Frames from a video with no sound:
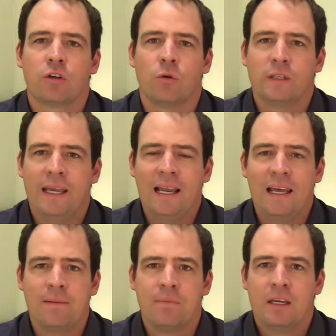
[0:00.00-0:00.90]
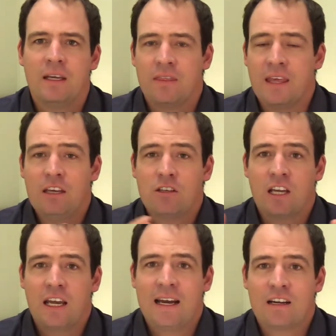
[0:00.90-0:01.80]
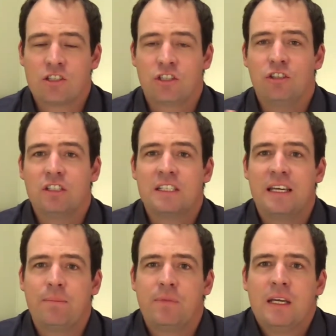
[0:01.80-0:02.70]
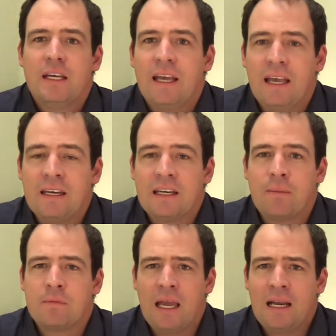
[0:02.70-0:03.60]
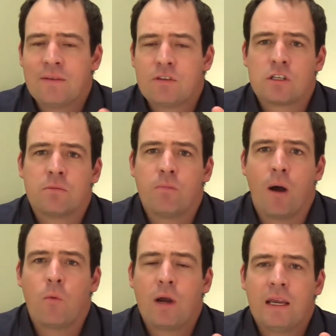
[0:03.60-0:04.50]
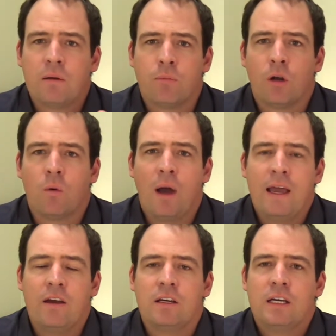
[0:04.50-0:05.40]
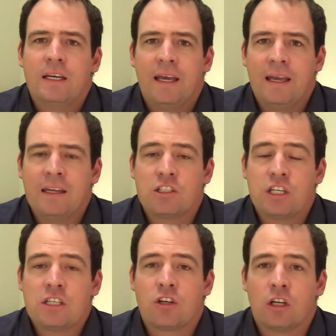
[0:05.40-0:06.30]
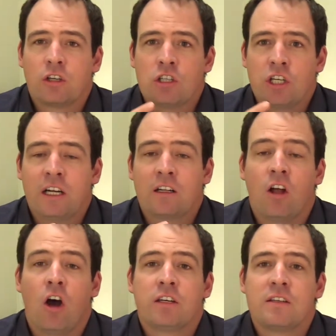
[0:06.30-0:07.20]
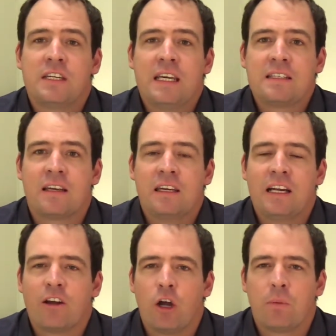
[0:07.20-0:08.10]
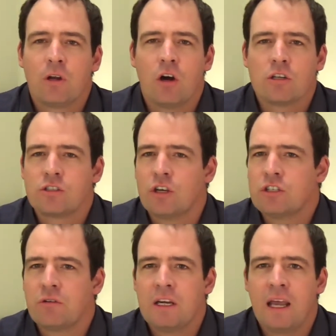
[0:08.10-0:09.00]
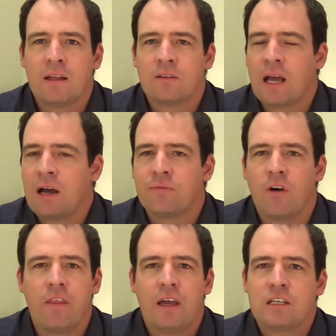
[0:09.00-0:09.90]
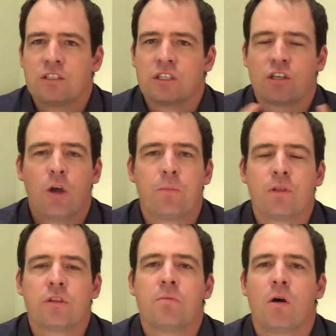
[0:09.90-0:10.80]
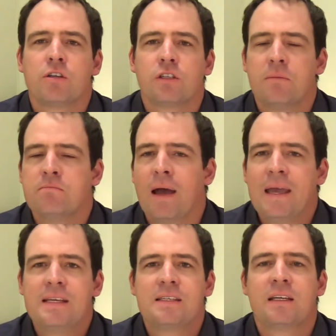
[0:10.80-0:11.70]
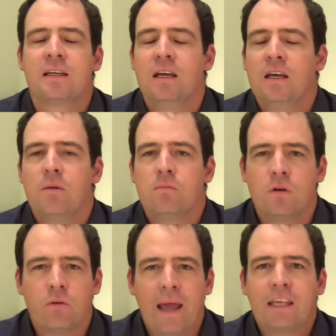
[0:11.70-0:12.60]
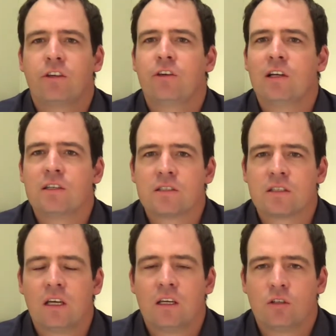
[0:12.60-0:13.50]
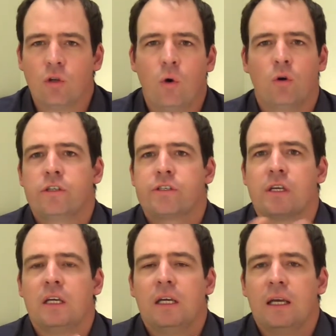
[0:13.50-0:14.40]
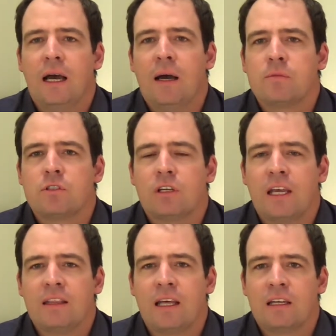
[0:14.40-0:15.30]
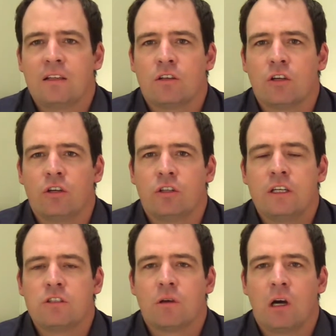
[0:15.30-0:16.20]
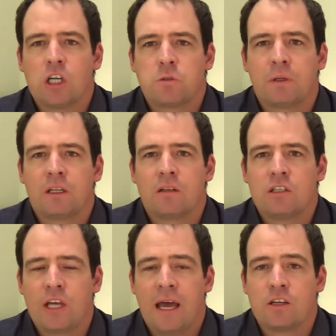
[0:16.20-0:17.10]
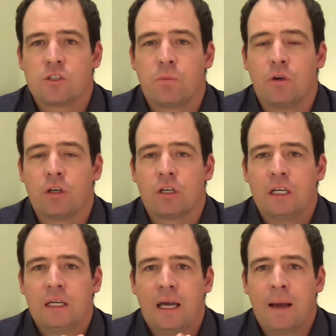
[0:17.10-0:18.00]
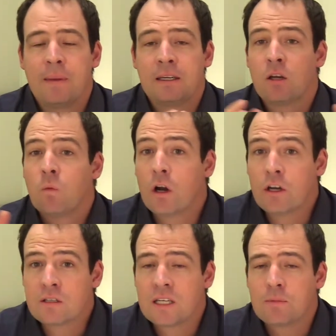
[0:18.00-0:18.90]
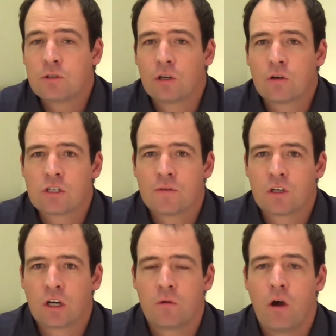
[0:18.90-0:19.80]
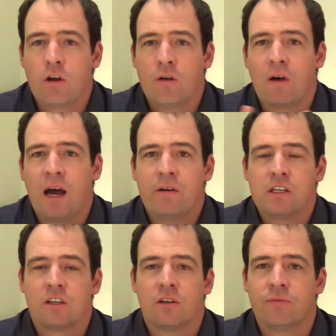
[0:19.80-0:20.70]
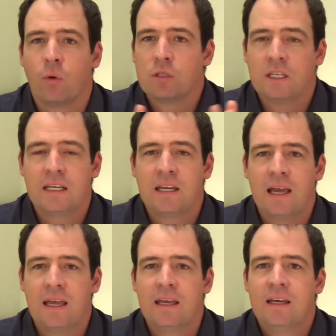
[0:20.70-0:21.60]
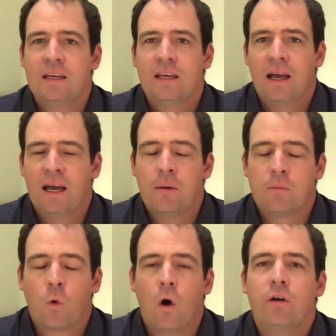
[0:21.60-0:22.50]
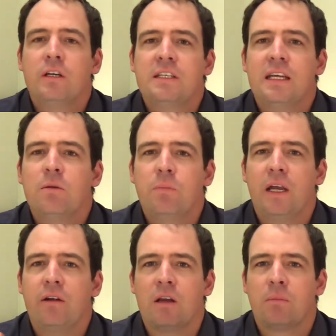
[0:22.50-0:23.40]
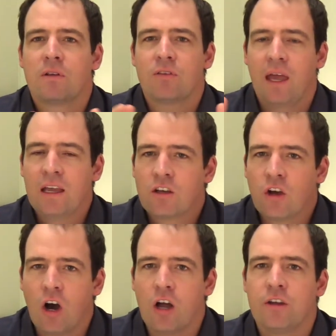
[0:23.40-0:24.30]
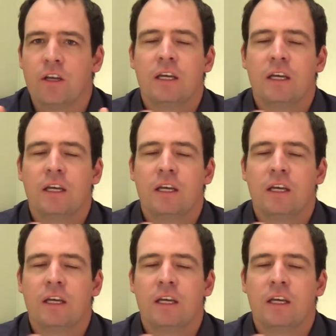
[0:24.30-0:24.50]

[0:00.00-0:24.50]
called Ella. They used to lead our student team, and they live in Zimbabwe in Bulawayo, and she's got congenital heart disease and needed open heart surgery. And our Father has just opened the most amazing, miraculous doors to get that little girl into a hospital in Johannesburg. And they didn't want to accept her because of the coronavirus and a 14-day quarantine period, but thank God